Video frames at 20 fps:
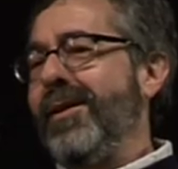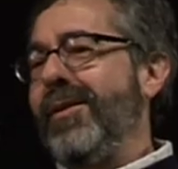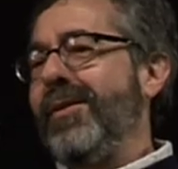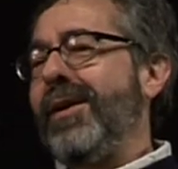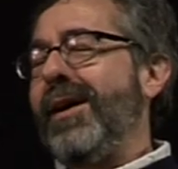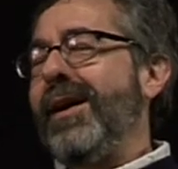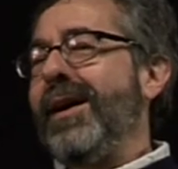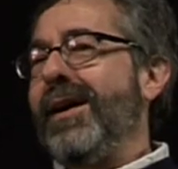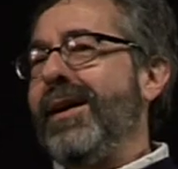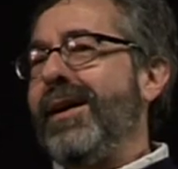
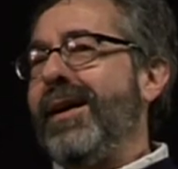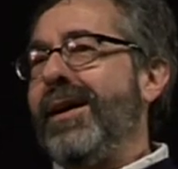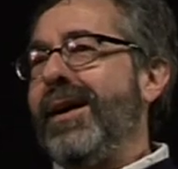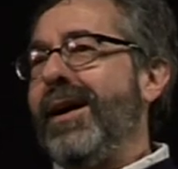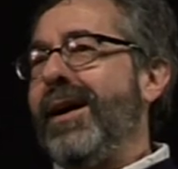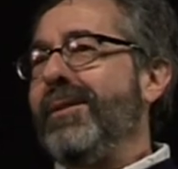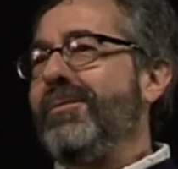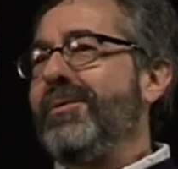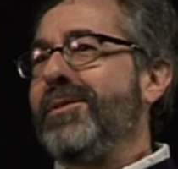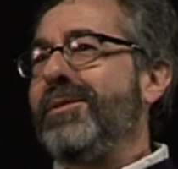know, I
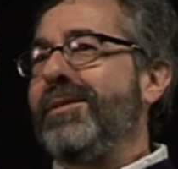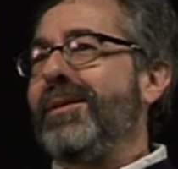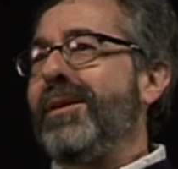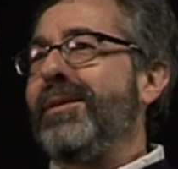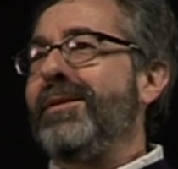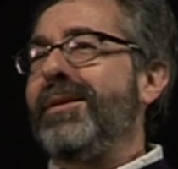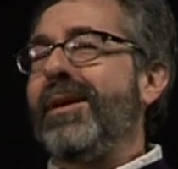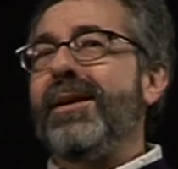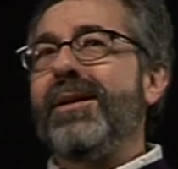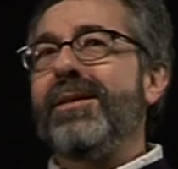I was
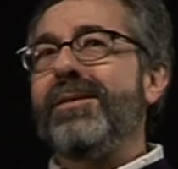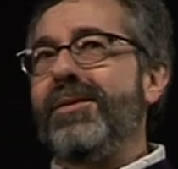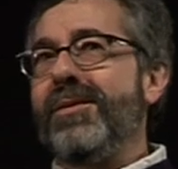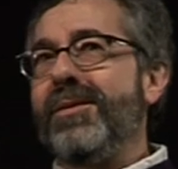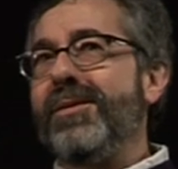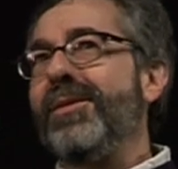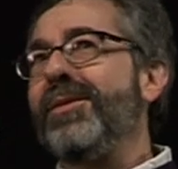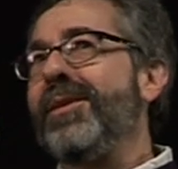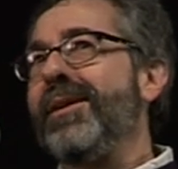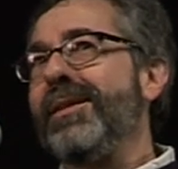it,
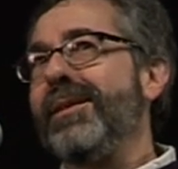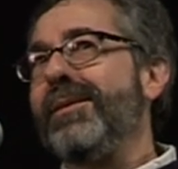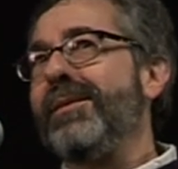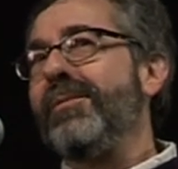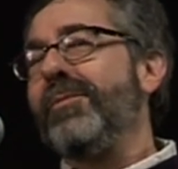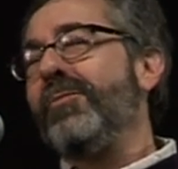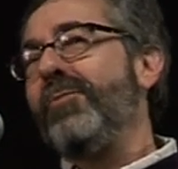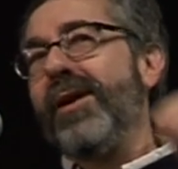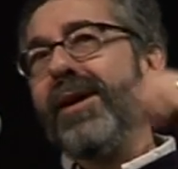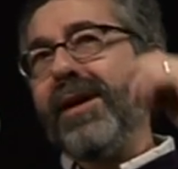the, the thing
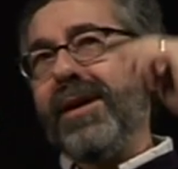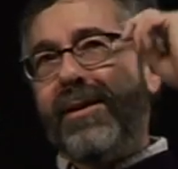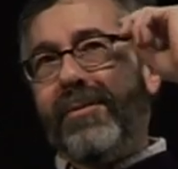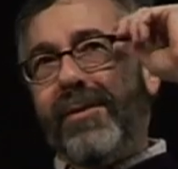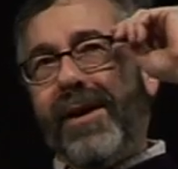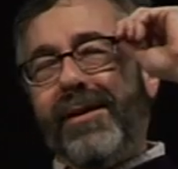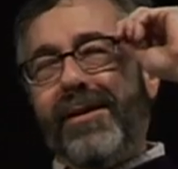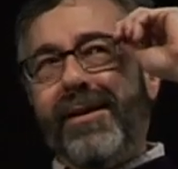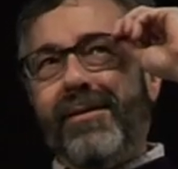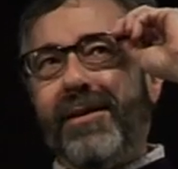that when I
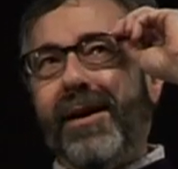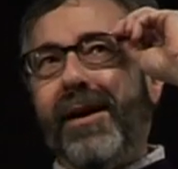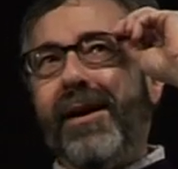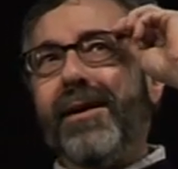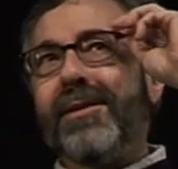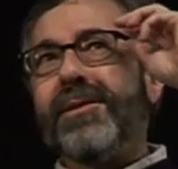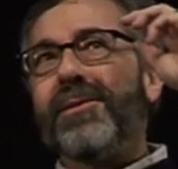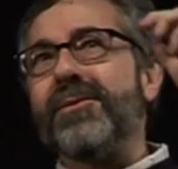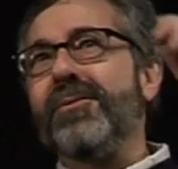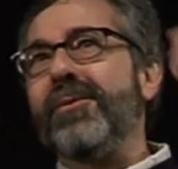when I left
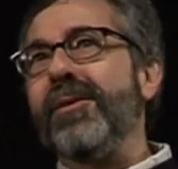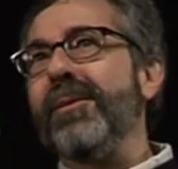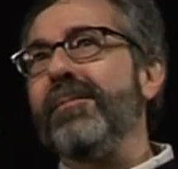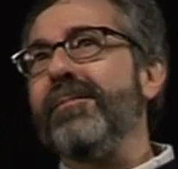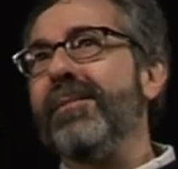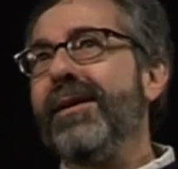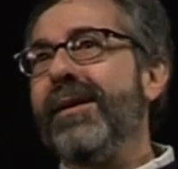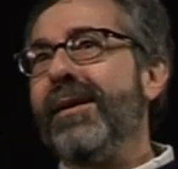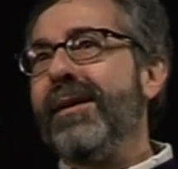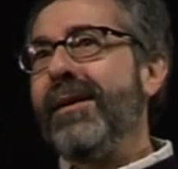Ion
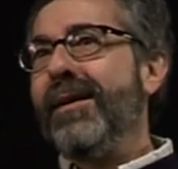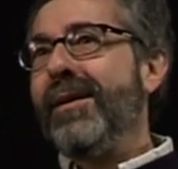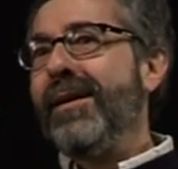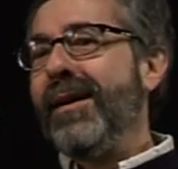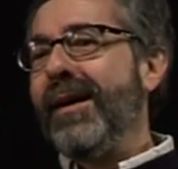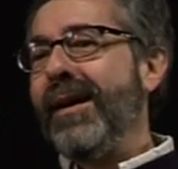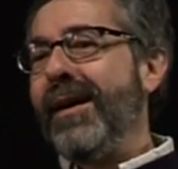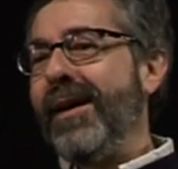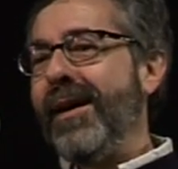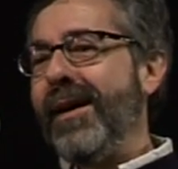Storm
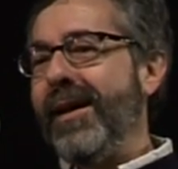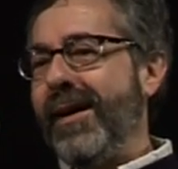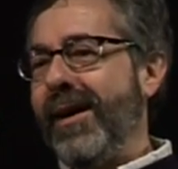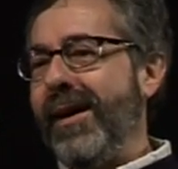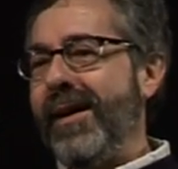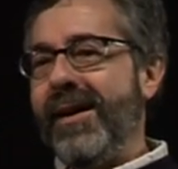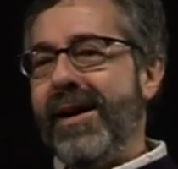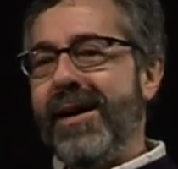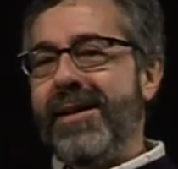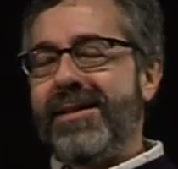uh, and
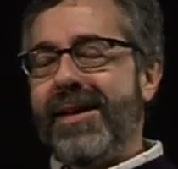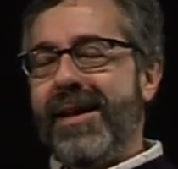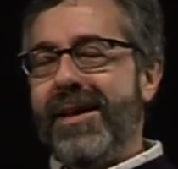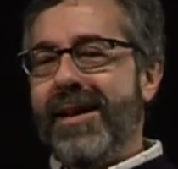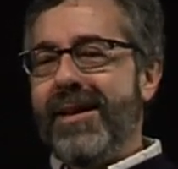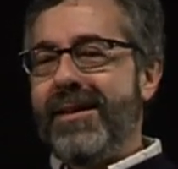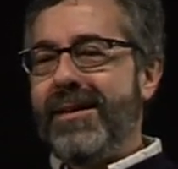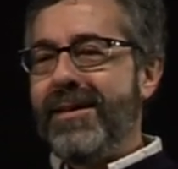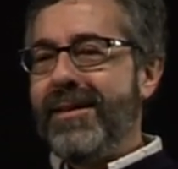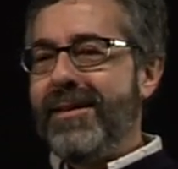Eidos
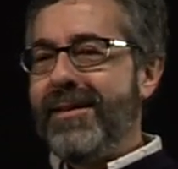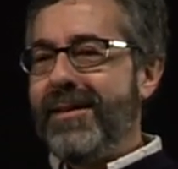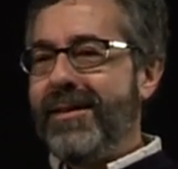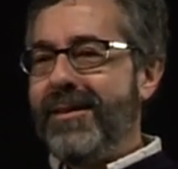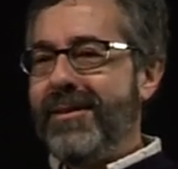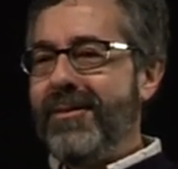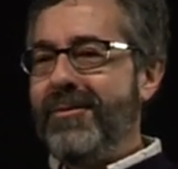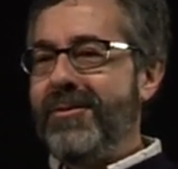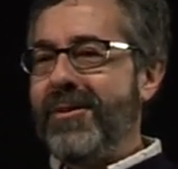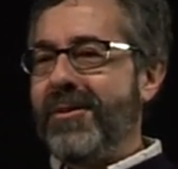I, to to
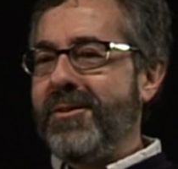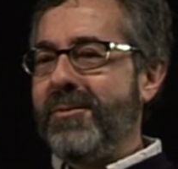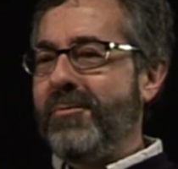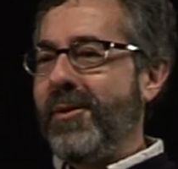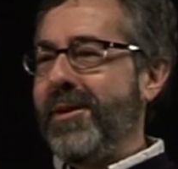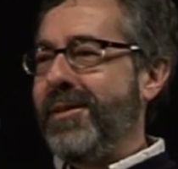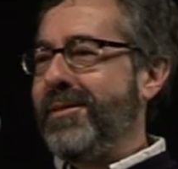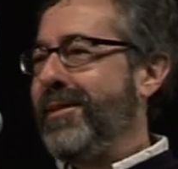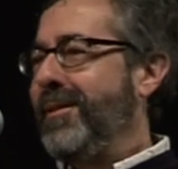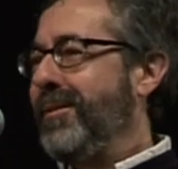do Junction
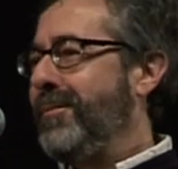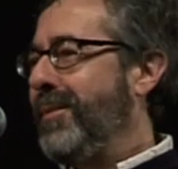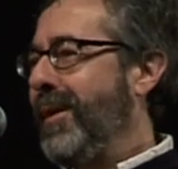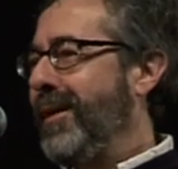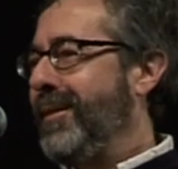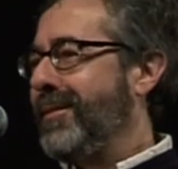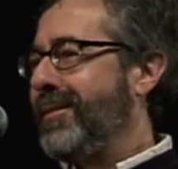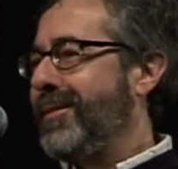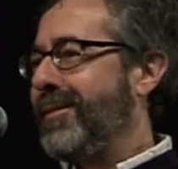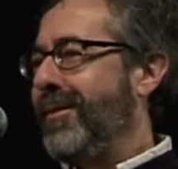Point as an
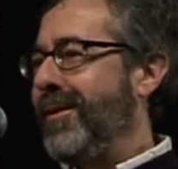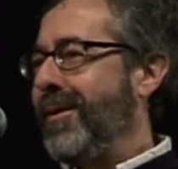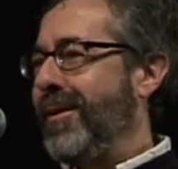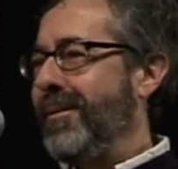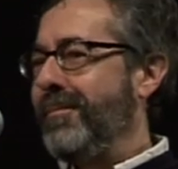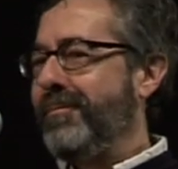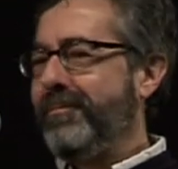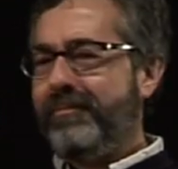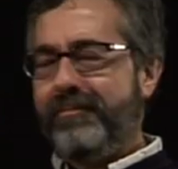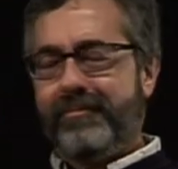independent
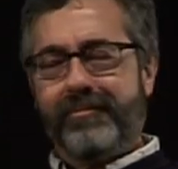startup,